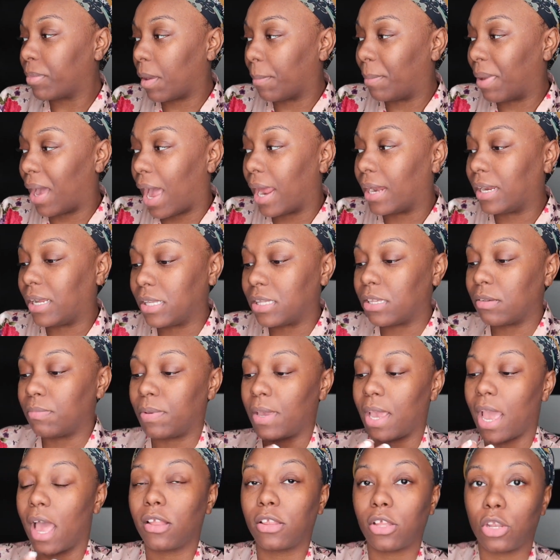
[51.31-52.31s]
But I need to
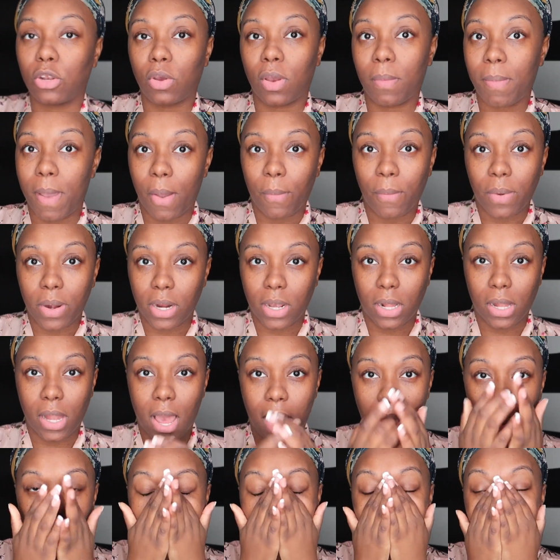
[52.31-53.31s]
be out the door by 1
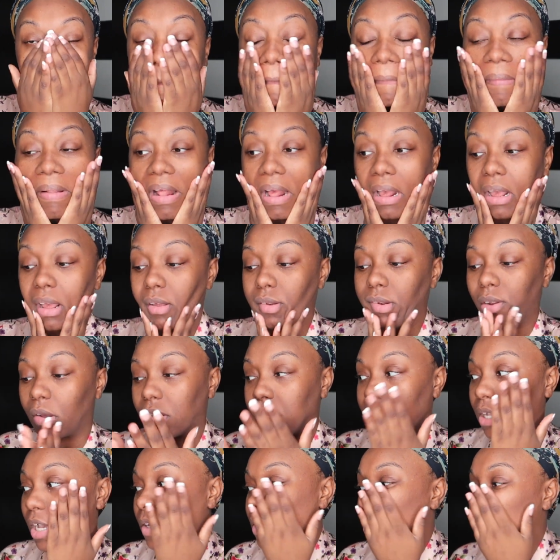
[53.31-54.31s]
o'clock. Like, no
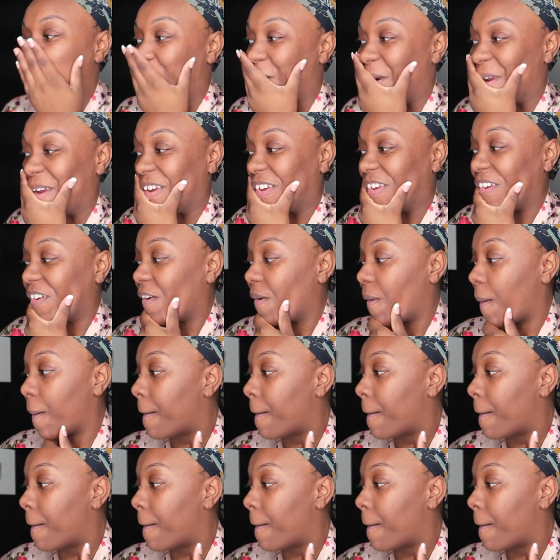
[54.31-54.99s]
exaggeration.